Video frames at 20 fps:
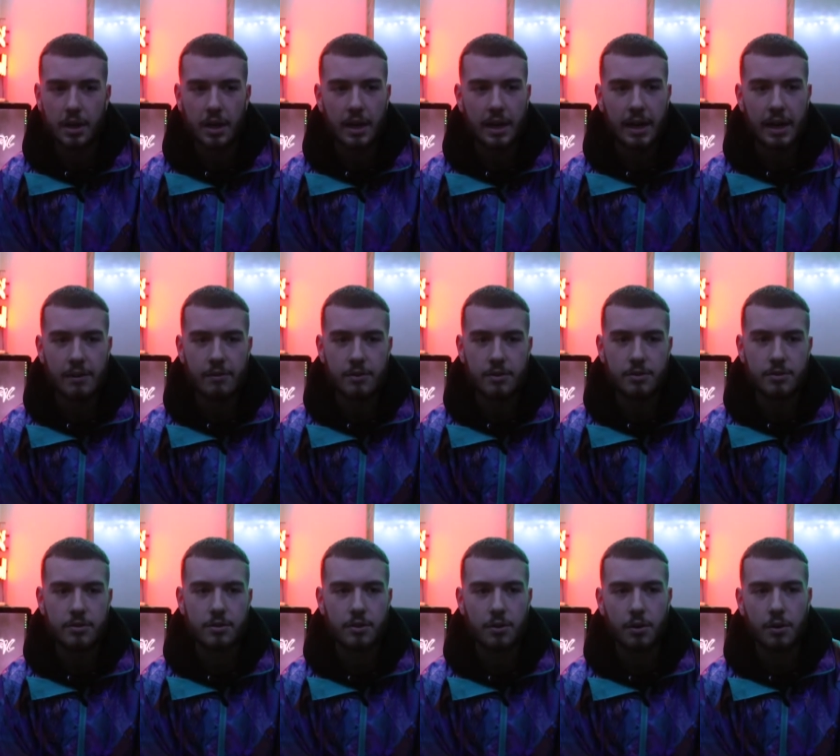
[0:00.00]
I
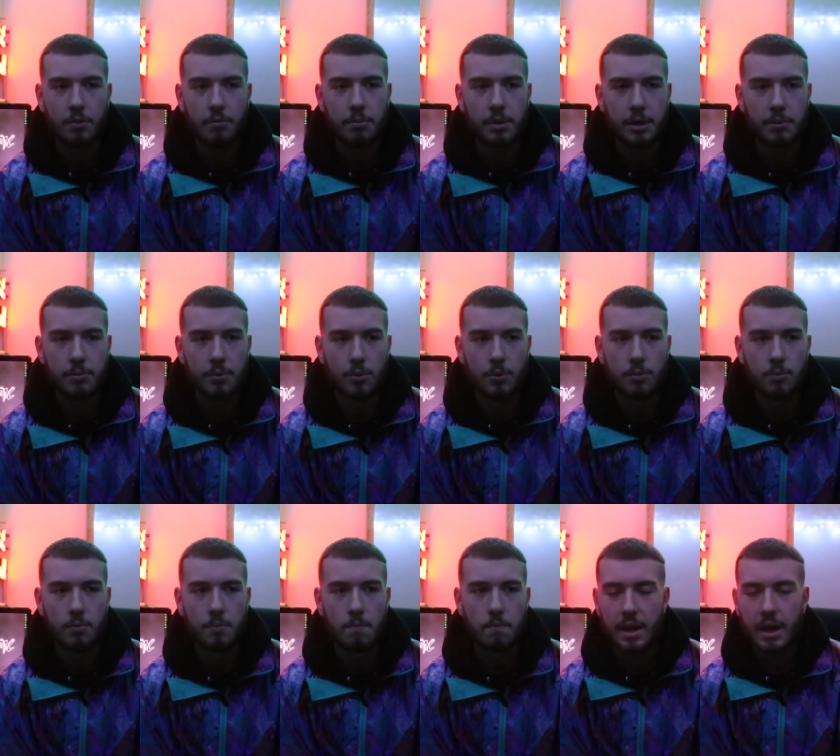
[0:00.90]
haven't got
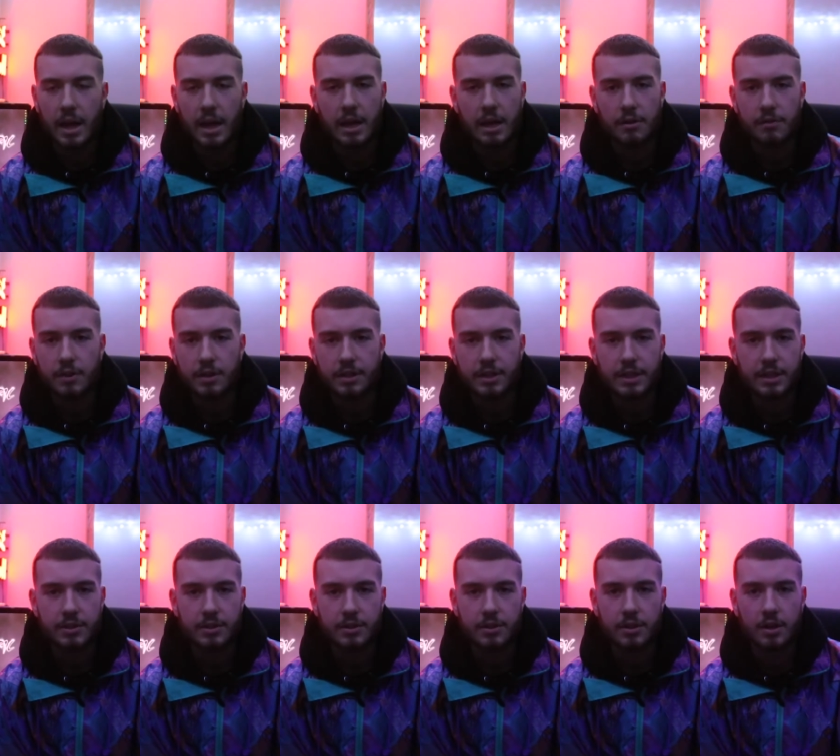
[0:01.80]
people anything
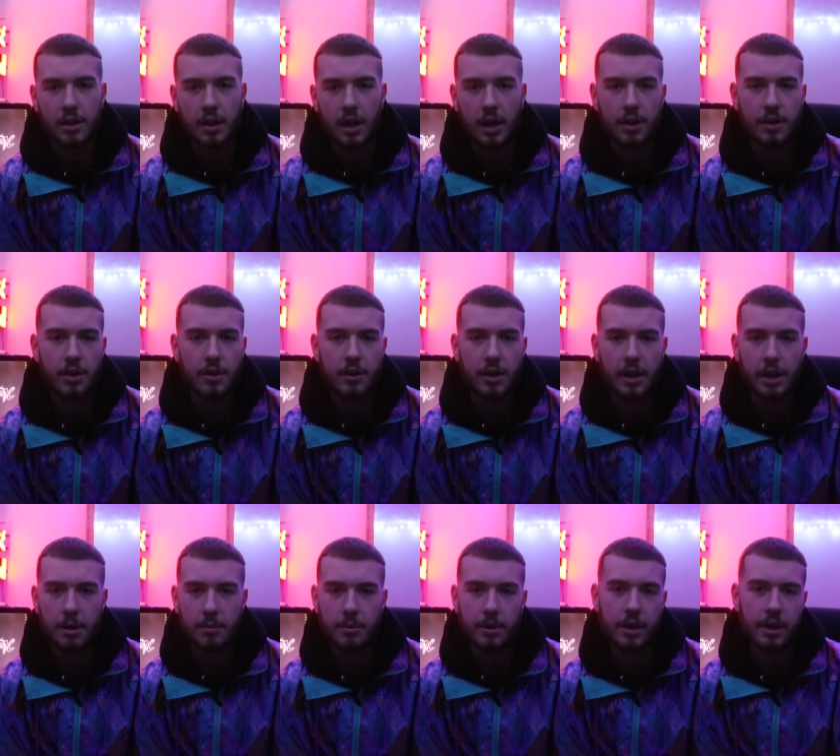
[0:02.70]
decent. I know that
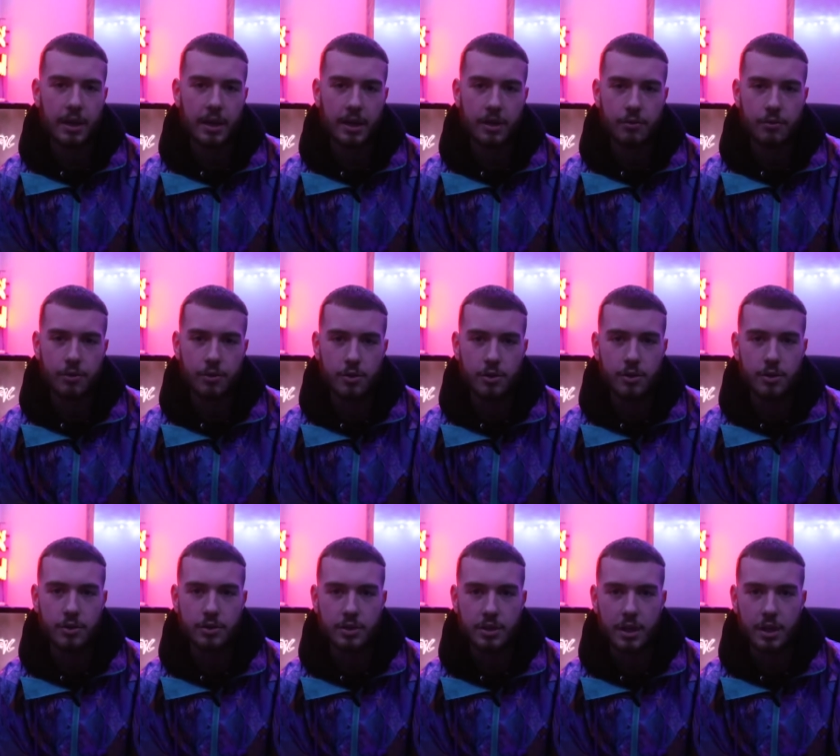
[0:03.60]
I'm gonna get a few
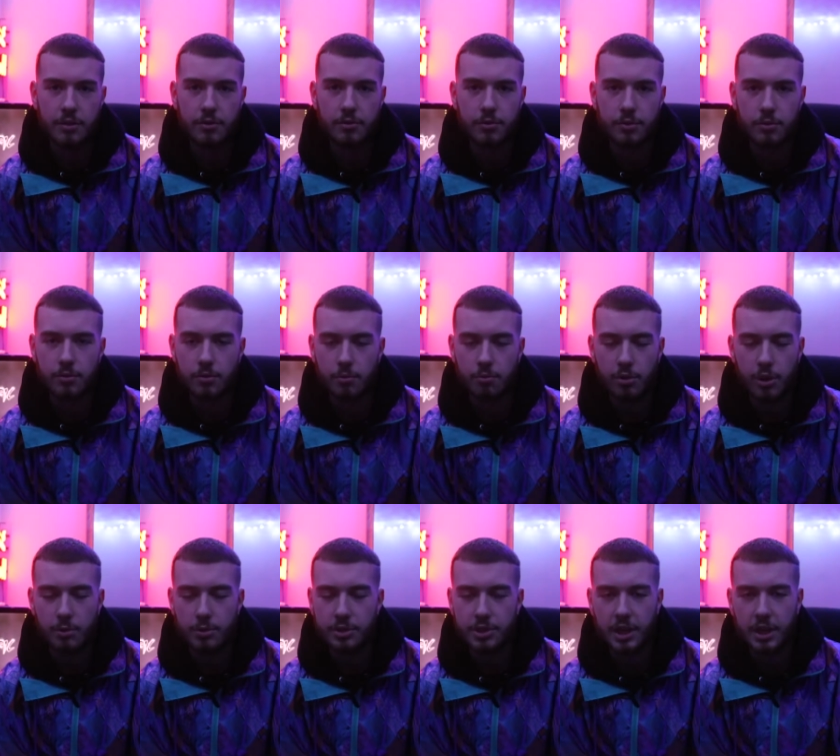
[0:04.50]
good stuff from
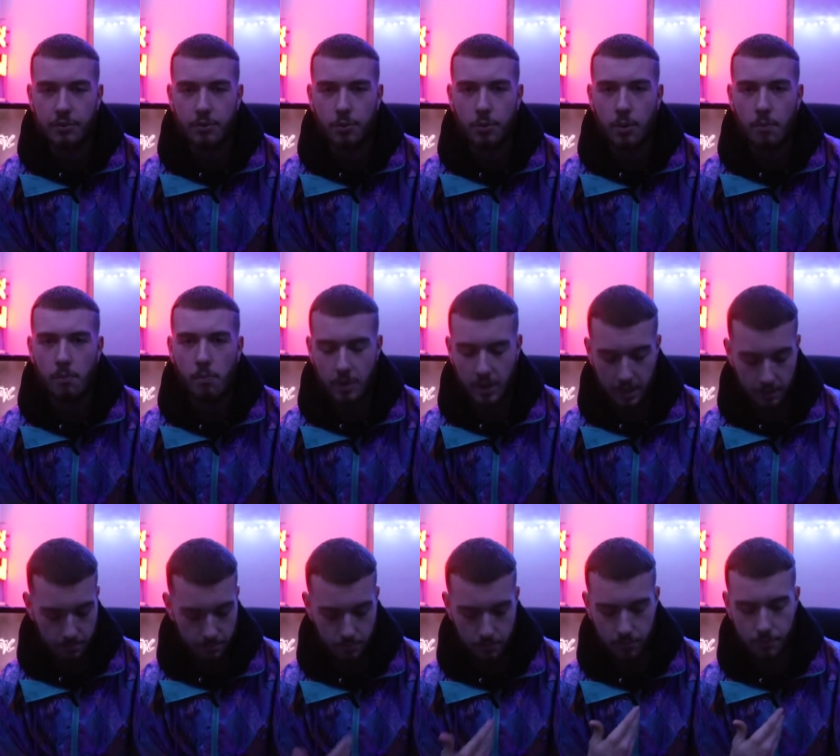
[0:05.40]
pretty much everyone.
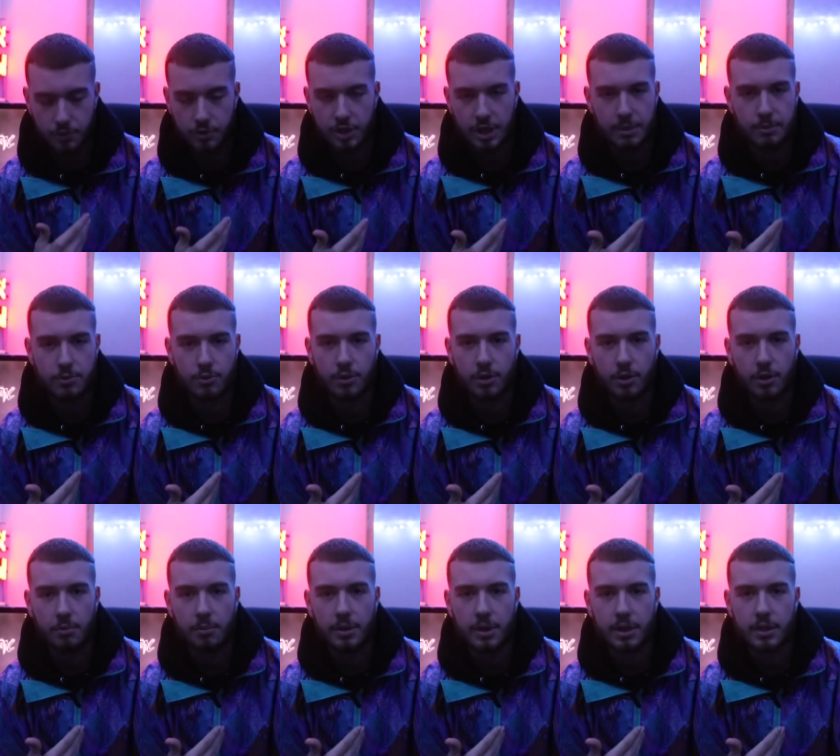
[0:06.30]
Like, James already
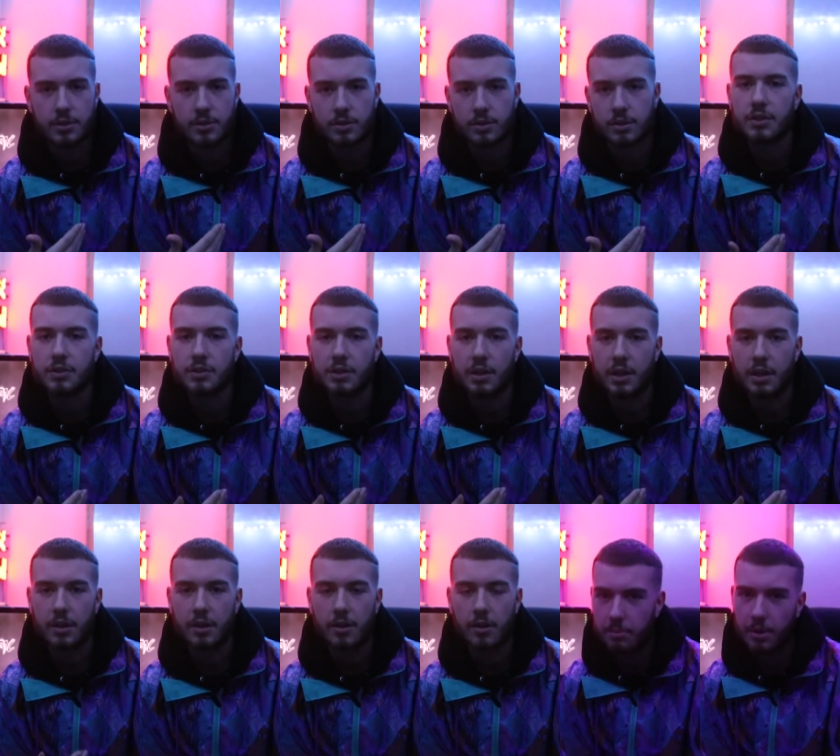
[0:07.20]
got me this,
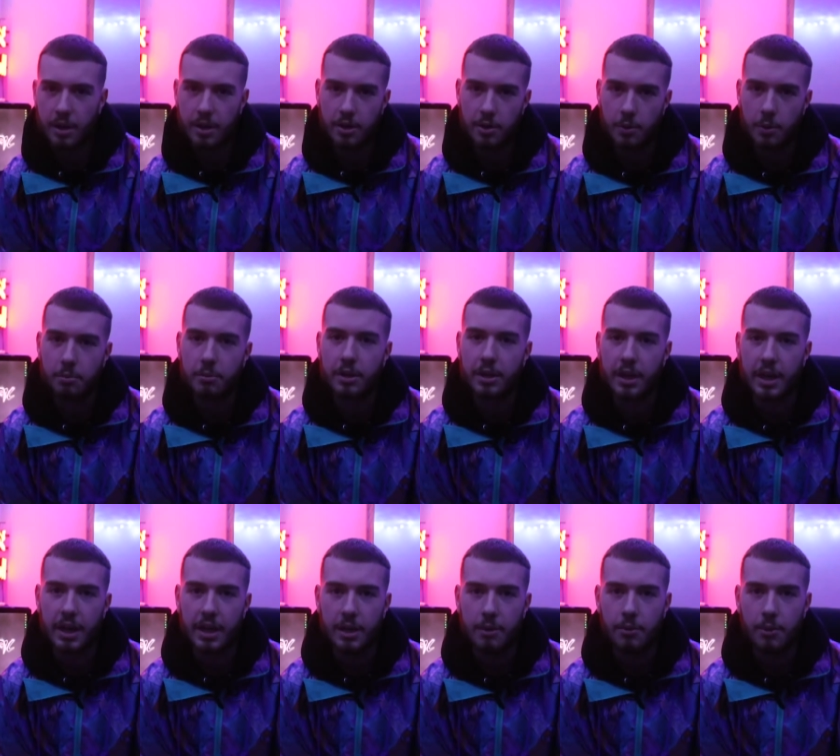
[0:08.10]
sick. But I don't know I'm gonna
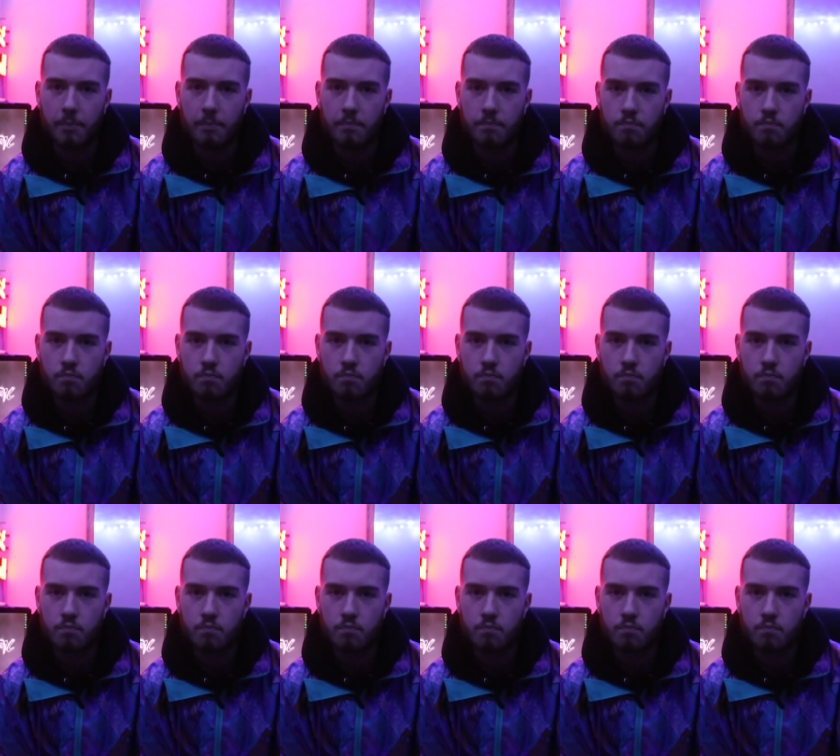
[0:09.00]
get anyone.